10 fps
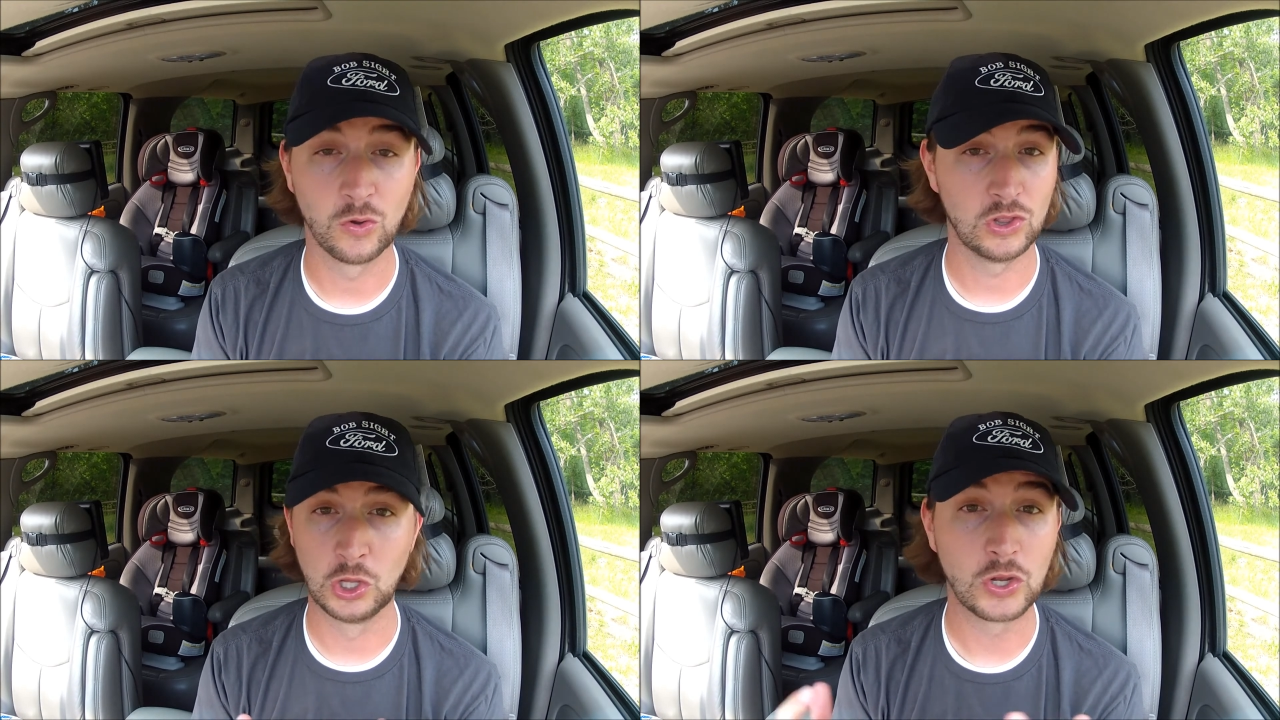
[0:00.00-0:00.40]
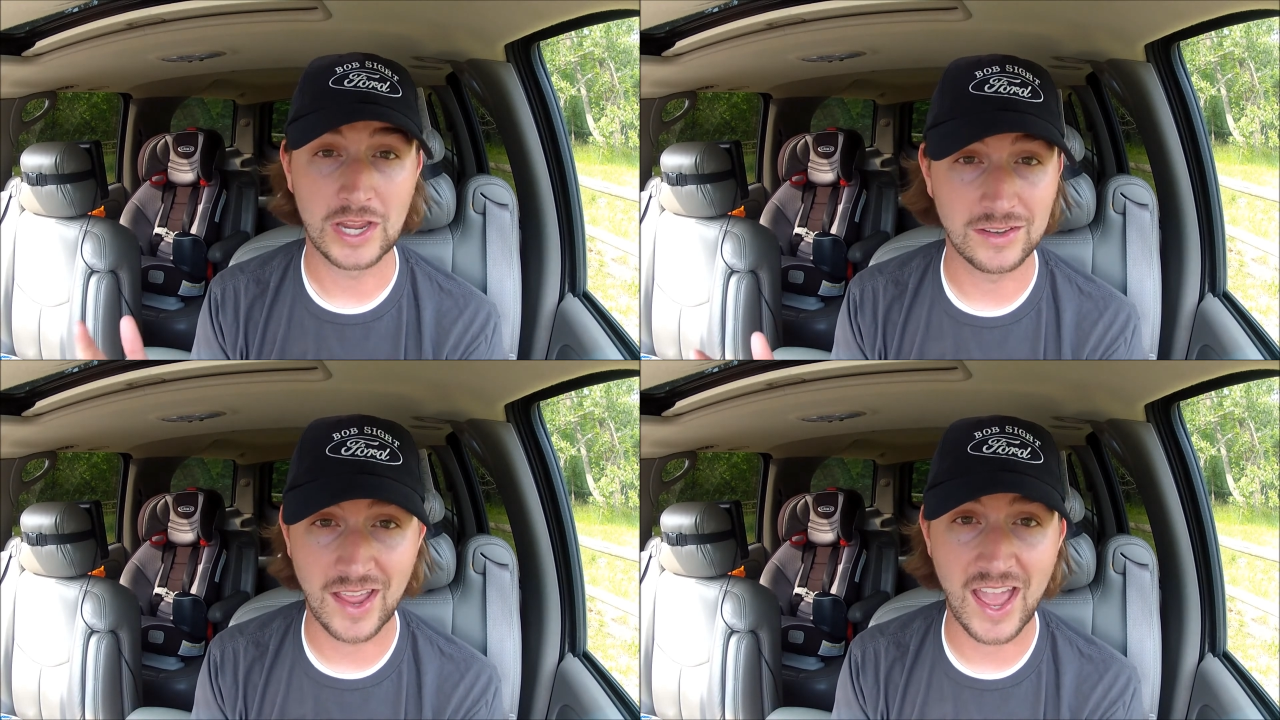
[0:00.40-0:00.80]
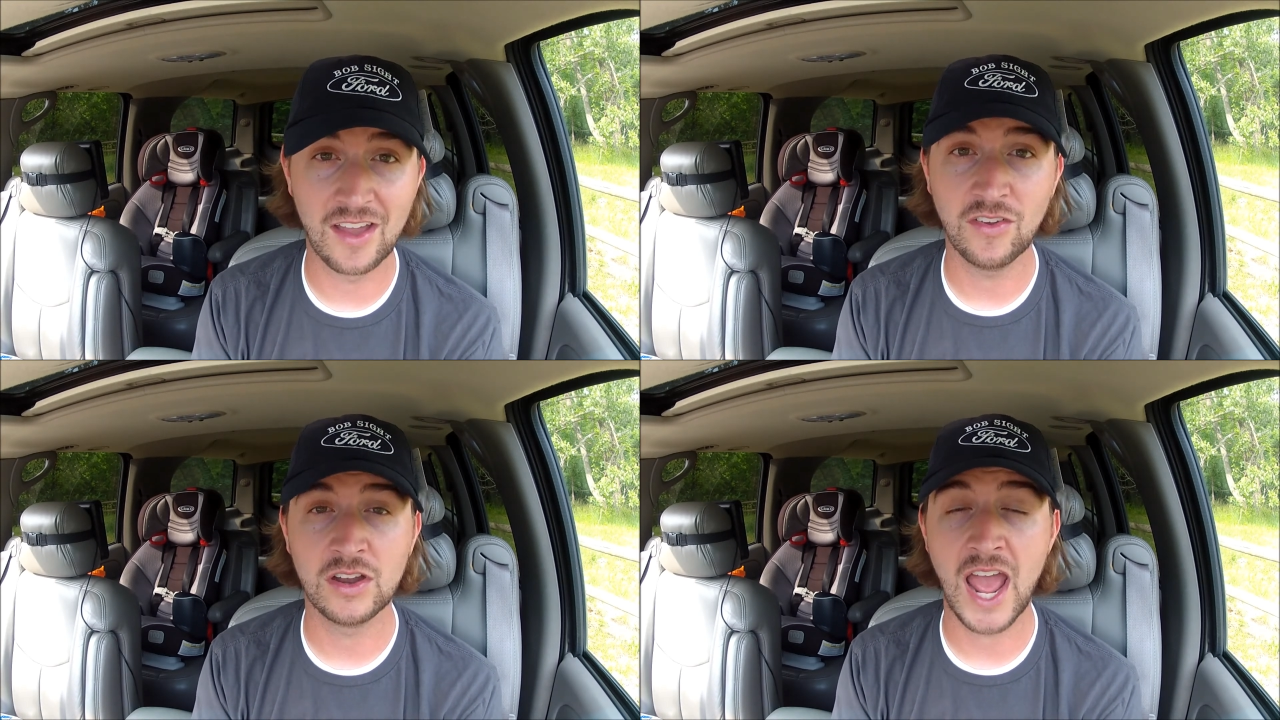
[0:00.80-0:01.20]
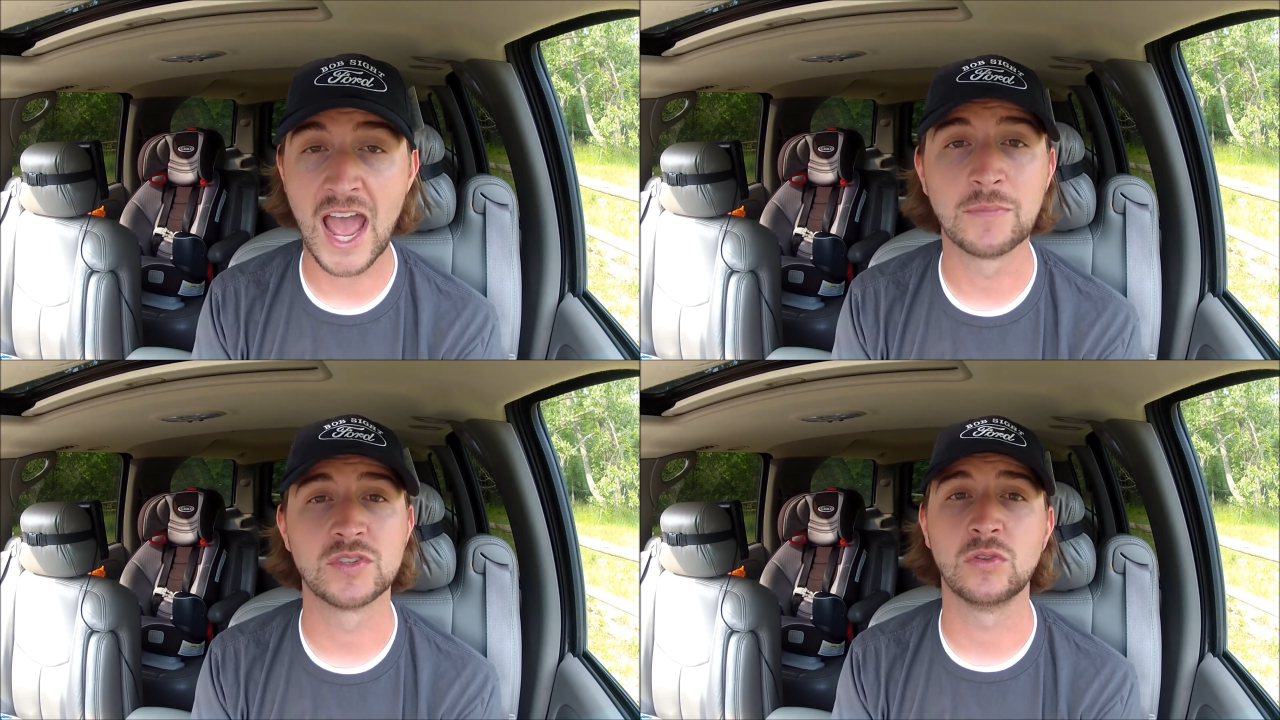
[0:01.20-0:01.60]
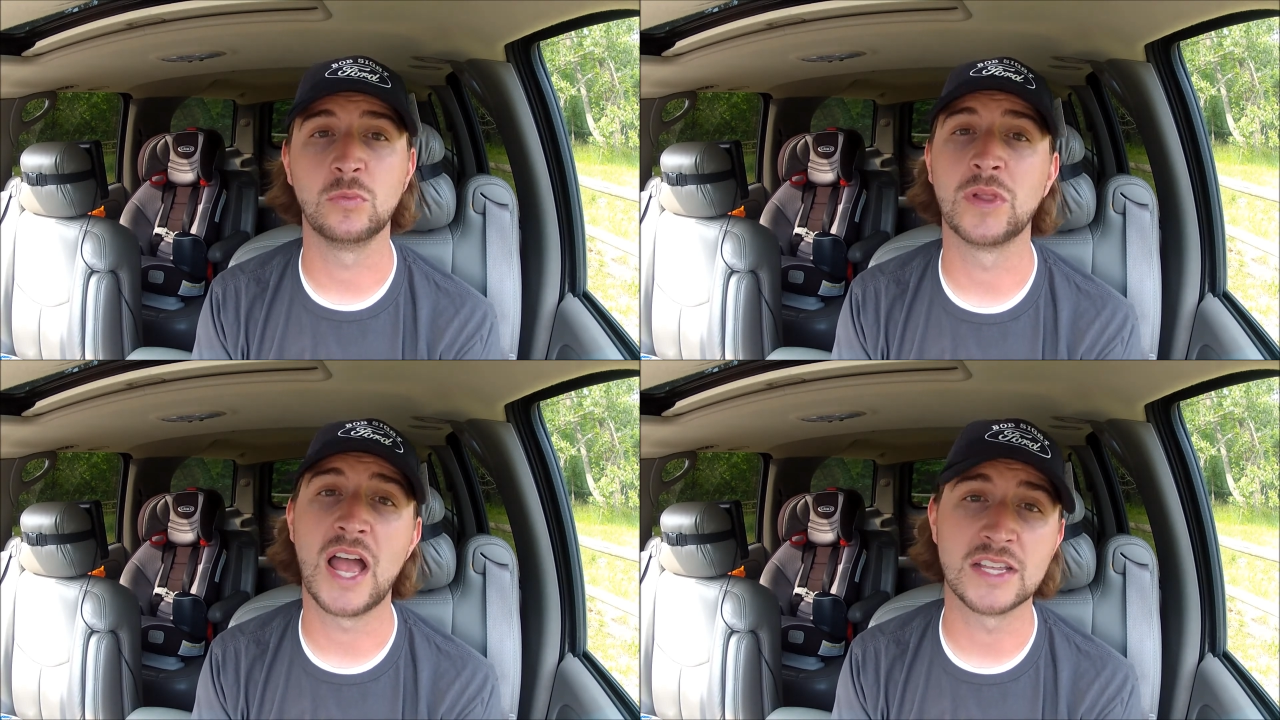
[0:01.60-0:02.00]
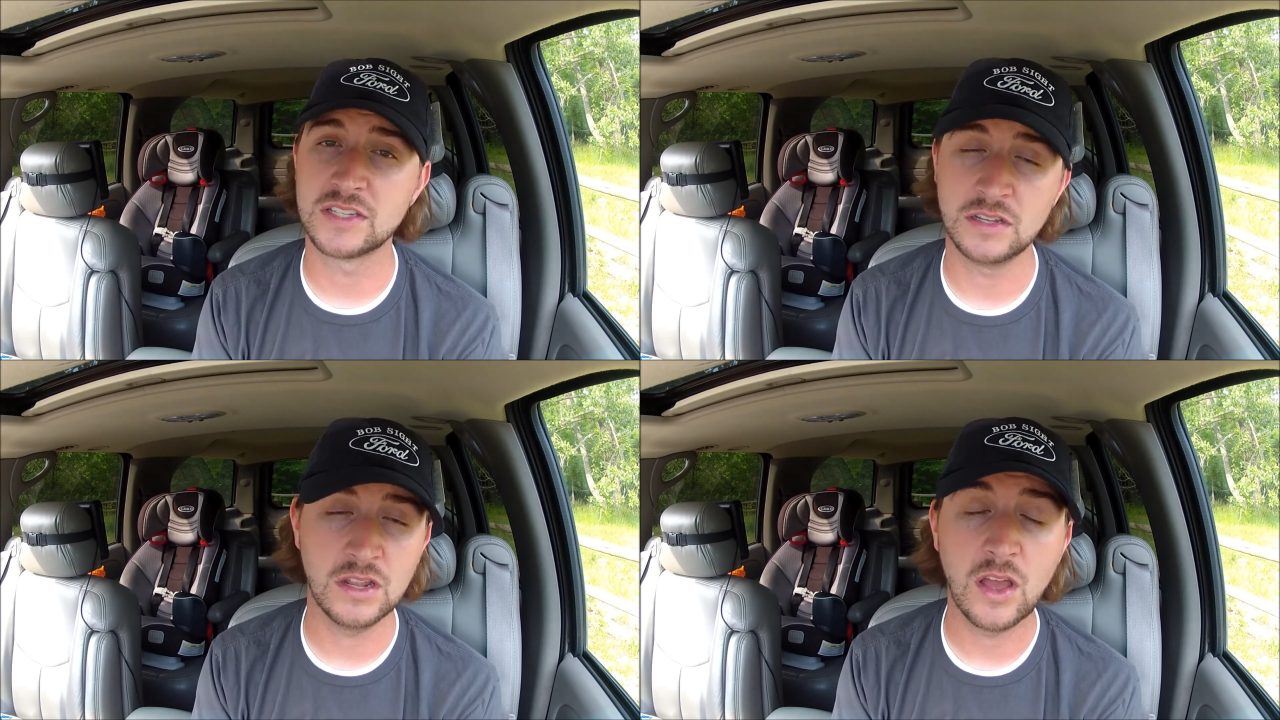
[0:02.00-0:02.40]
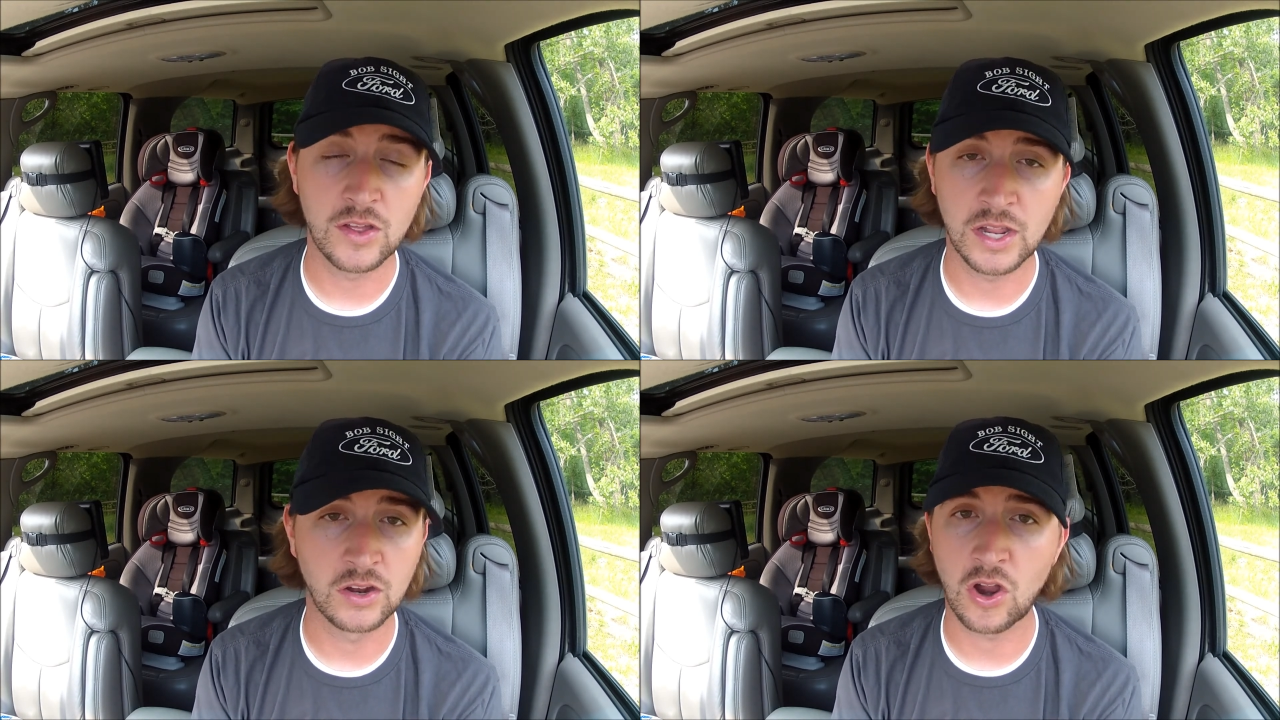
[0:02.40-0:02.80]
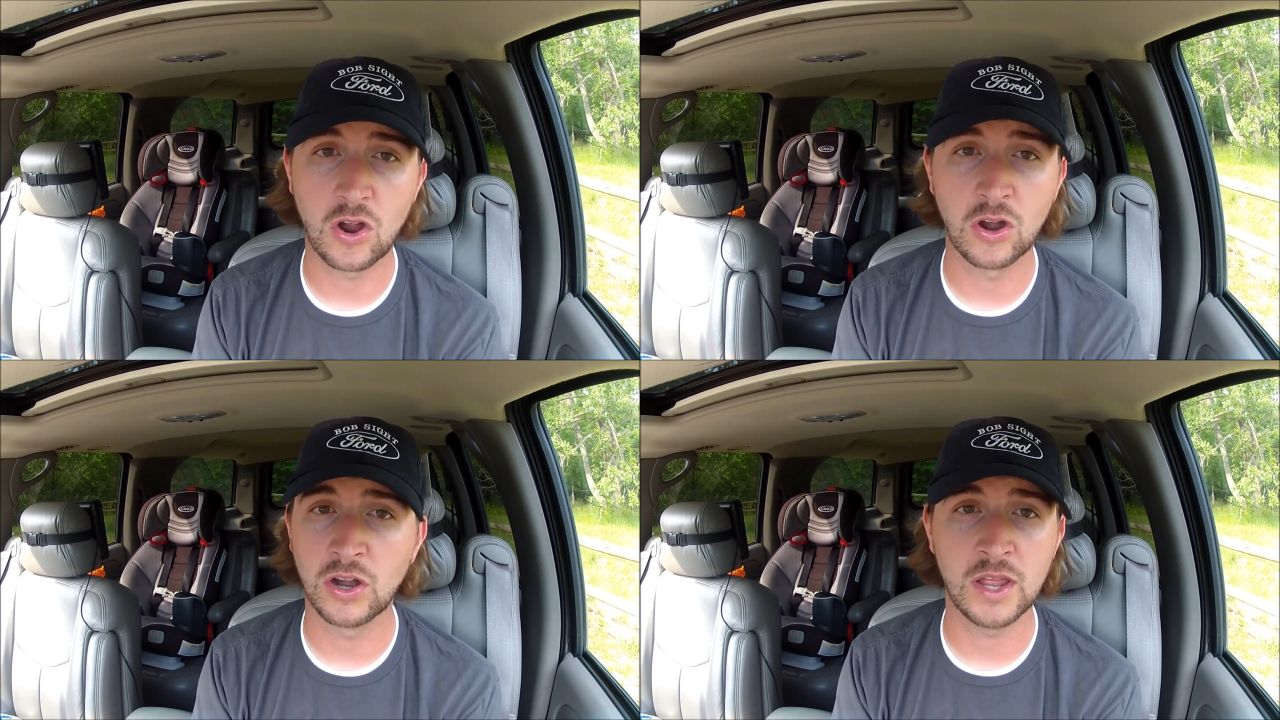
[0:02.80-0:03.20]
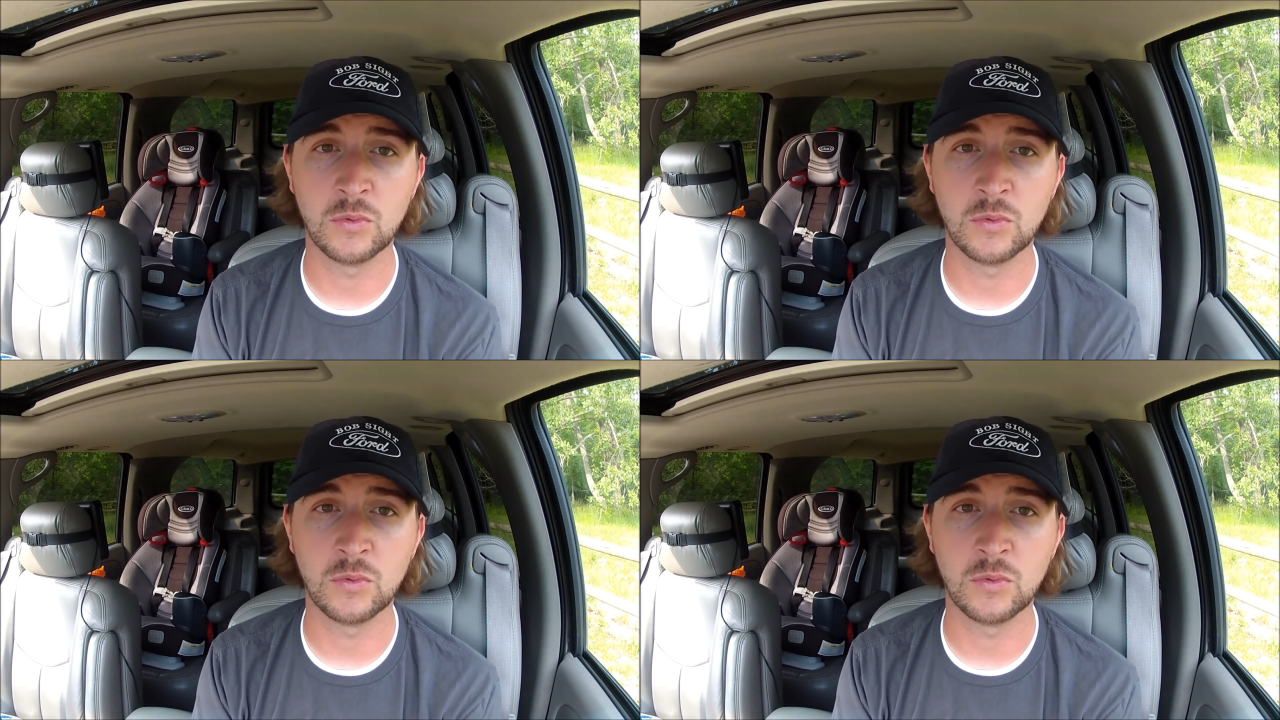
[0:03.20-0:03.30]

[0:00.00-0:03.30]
you're looking to have an absolute blast in a car.